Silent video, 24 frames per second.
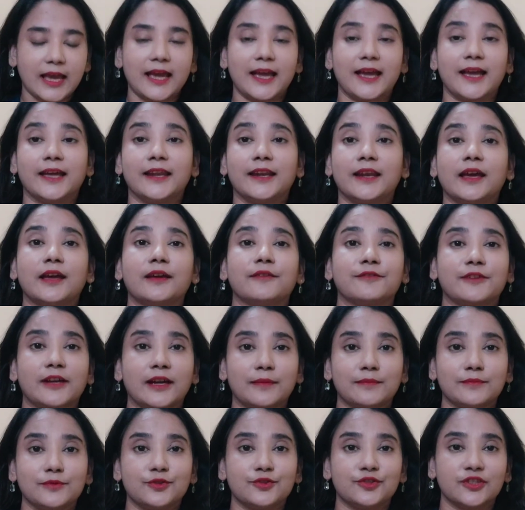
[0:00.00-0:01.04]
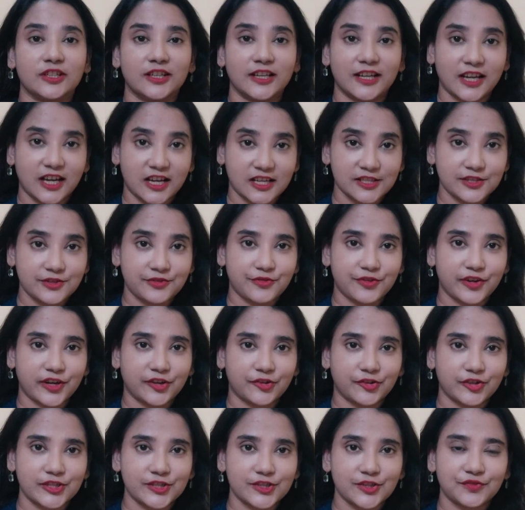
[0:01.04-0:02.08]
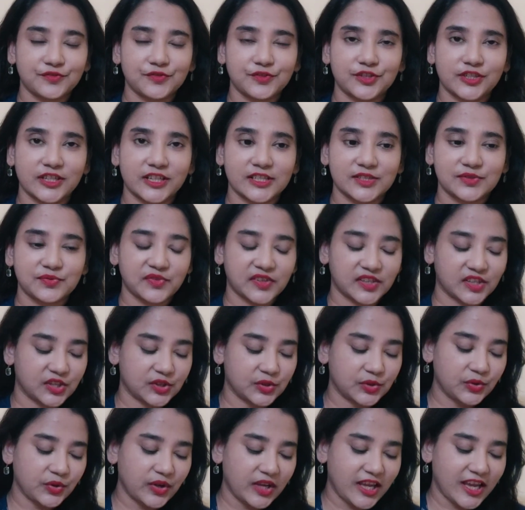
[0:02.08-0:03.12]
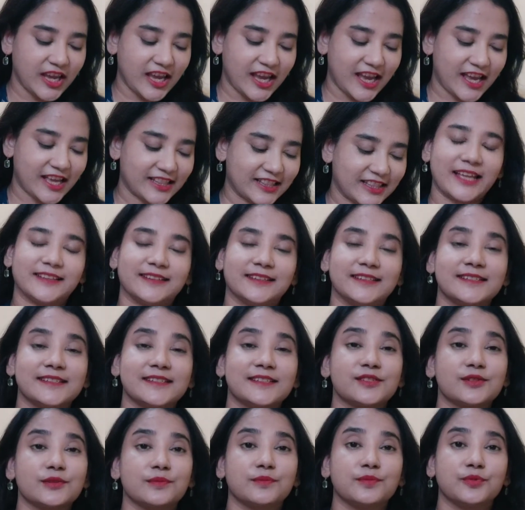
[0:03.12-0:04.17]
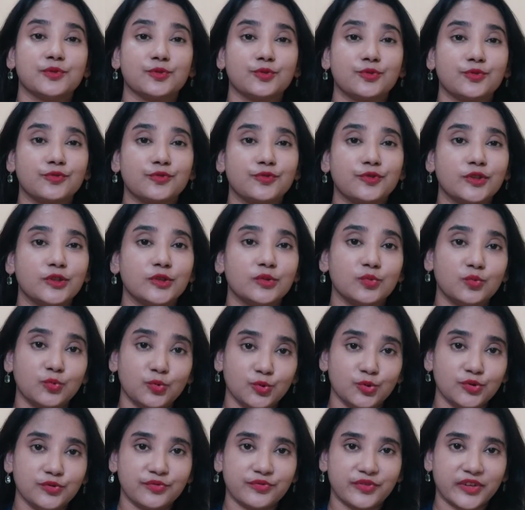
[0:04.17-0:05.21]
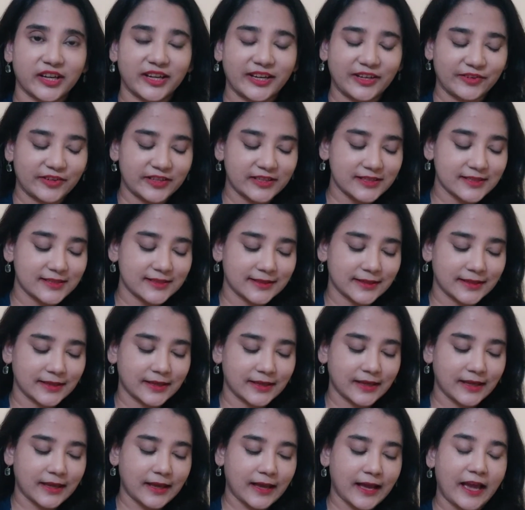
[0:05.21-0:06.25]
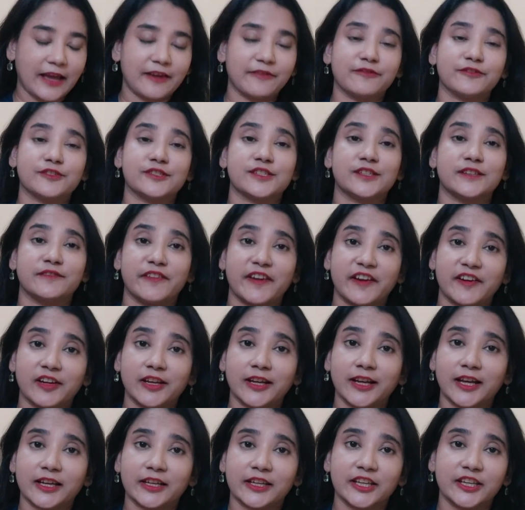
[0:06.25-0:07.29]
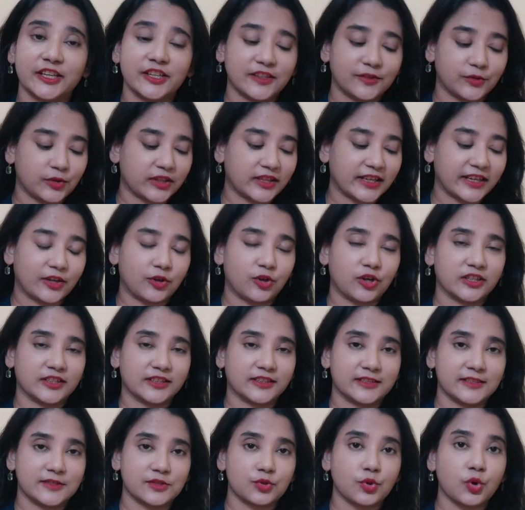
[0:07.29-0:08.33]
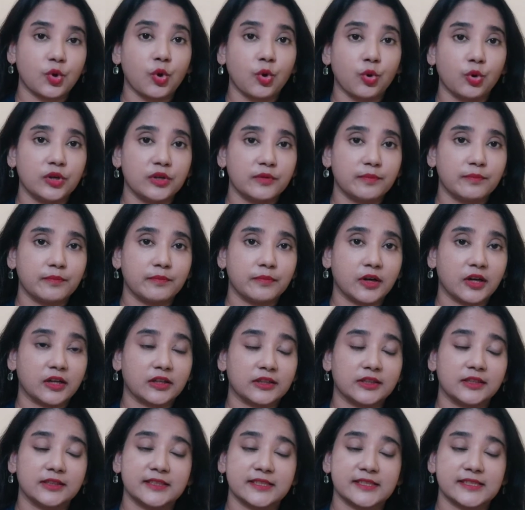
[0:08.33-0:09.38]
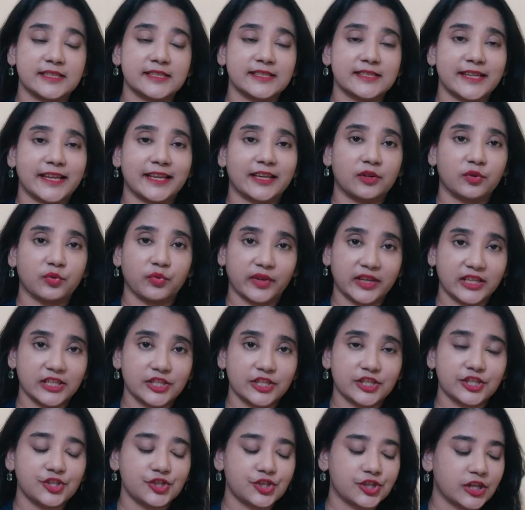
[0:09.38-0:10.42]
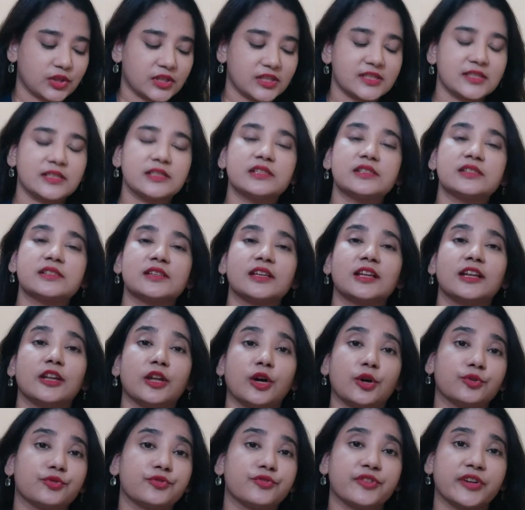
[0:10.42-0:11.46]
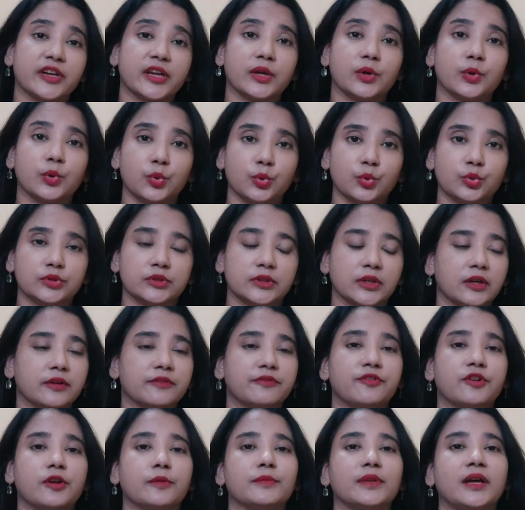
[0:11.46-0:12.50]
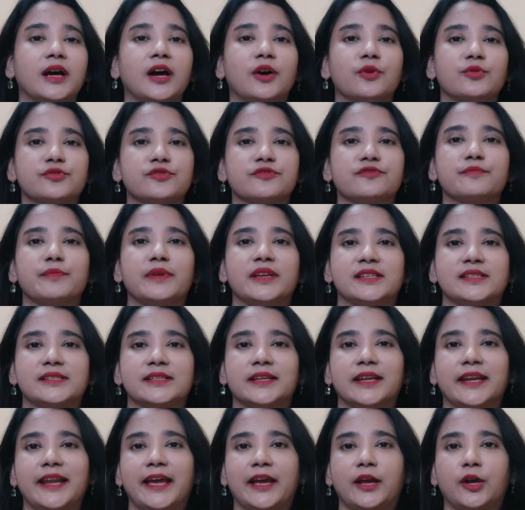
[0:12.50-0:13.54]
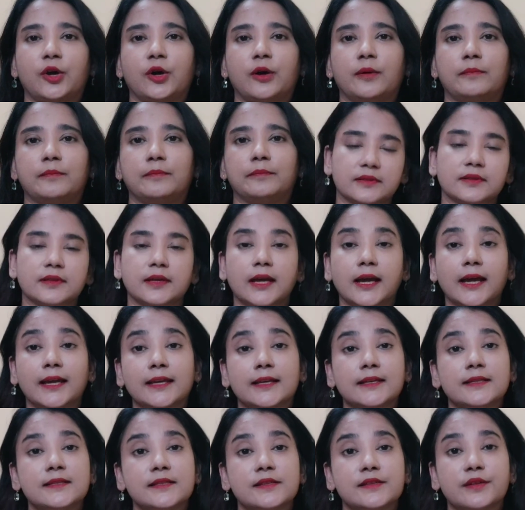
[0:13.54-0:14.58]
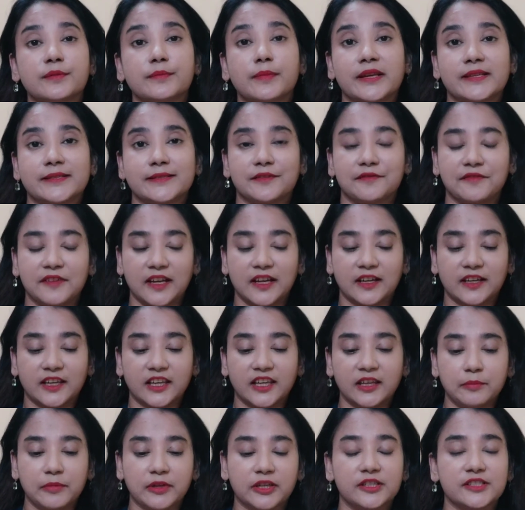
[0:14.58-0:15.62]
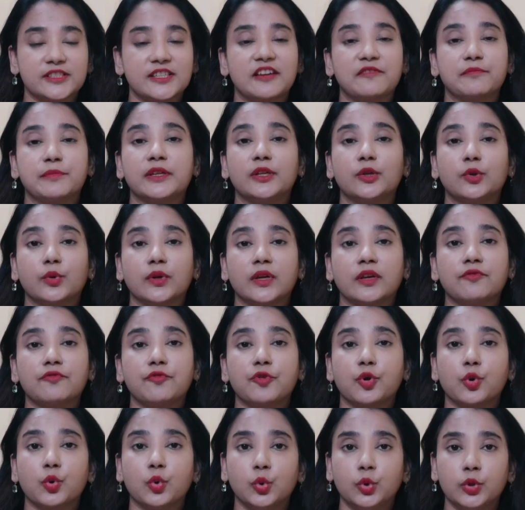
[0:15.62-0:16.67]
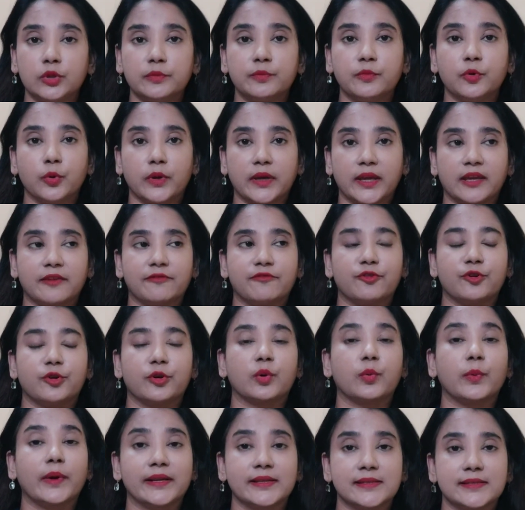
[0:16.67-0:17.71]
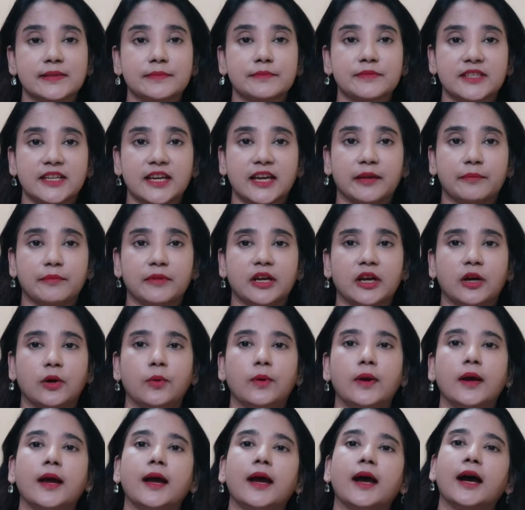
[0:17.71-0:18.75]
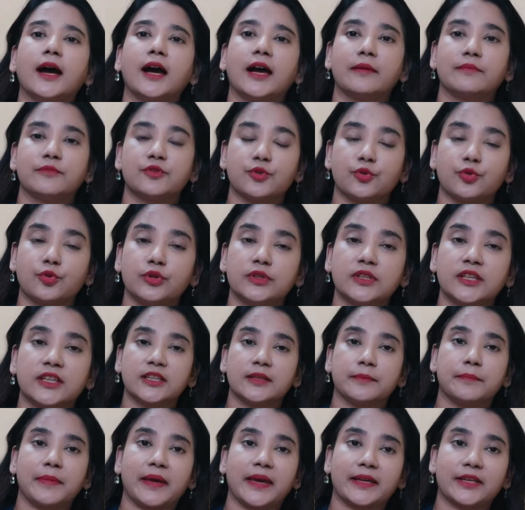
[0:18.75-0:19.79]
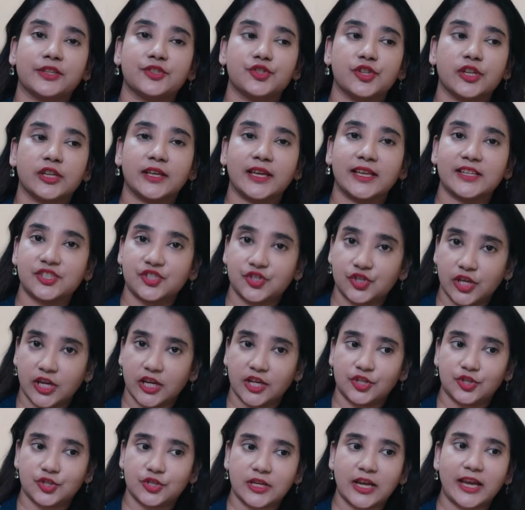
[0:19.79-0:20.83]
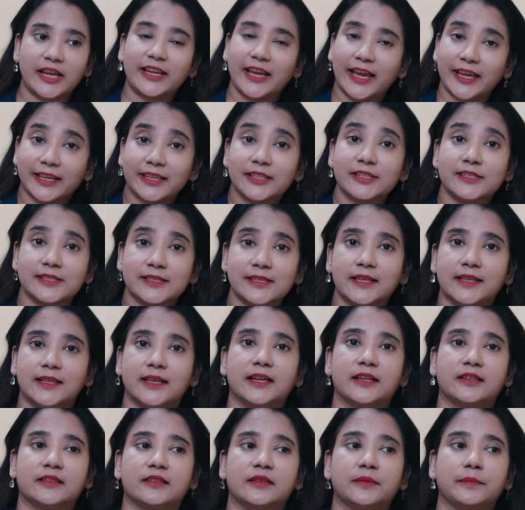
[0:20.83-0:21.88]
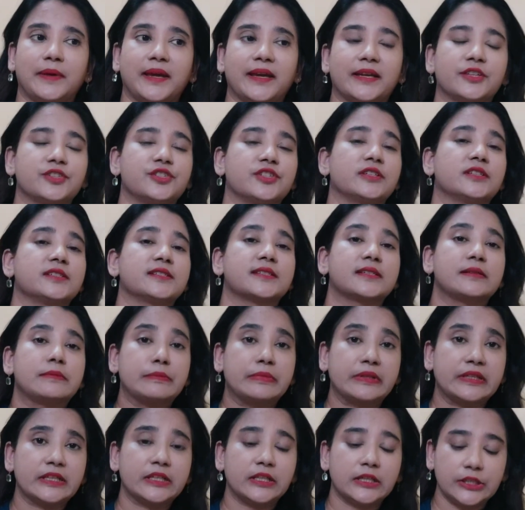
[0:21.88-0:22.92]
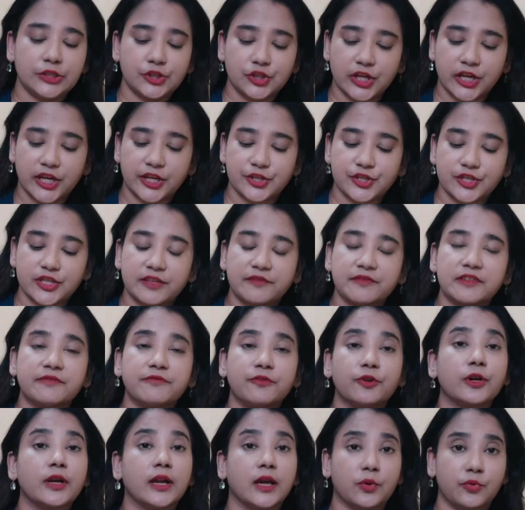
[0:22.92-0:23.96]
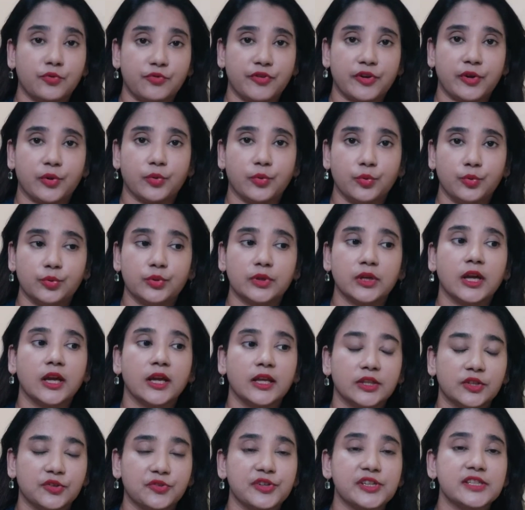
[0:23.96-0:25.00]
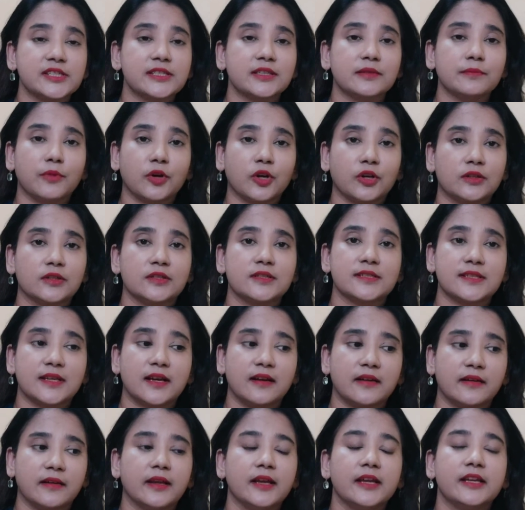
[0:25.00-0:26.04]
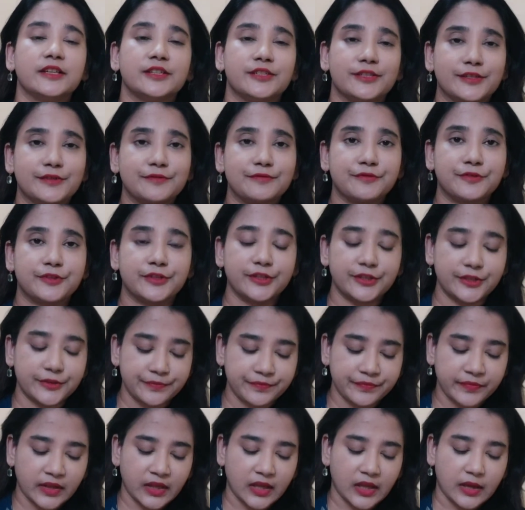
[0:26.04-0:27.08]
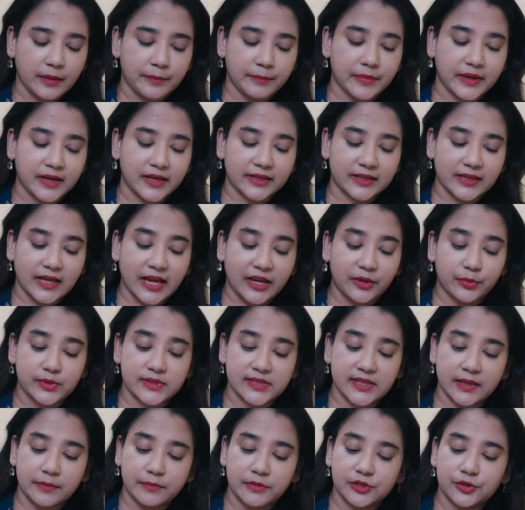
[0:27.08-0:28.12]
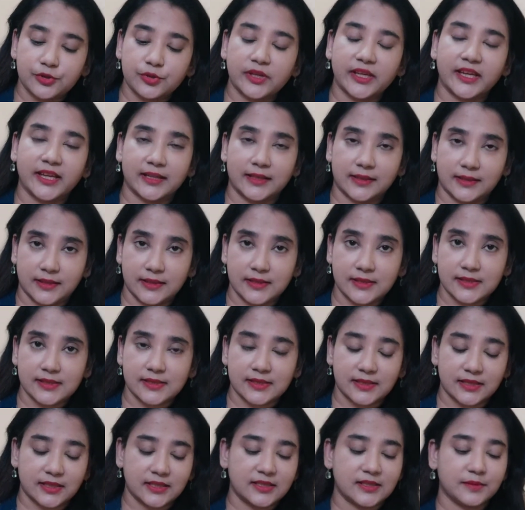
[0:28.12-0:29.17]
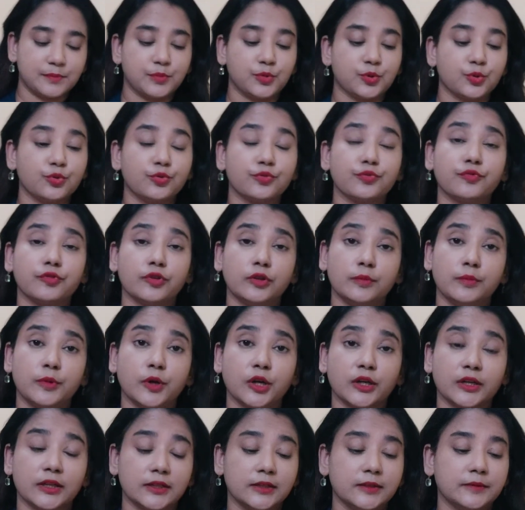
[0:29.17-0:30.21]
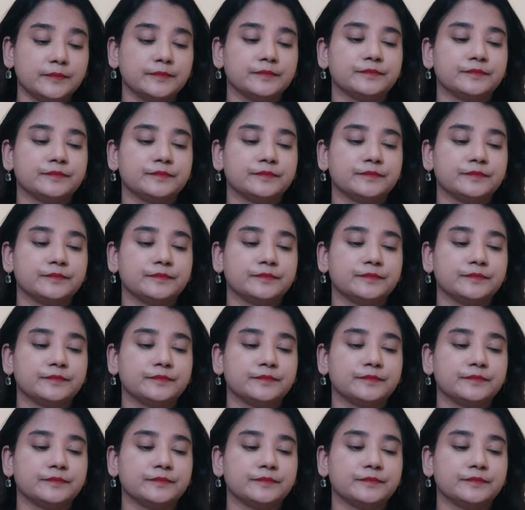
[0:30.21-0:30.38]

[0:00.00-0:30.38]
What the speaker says: And I have come to the last fragrance of today's video, and this is a beautiful oud fragrance. I was very lucky that I got this old bottle. This is like a vintage. This is Lautre Oud from the house of Maison Lancôme. I consider myself lucky because I've been looking for oud bouquet for quite some time now. I'm told packaging has changed. I can see that the packaging is completely changed even for Lautre Oud. The recent bottles are different, but I was able to get this. It's a beautiful bottle,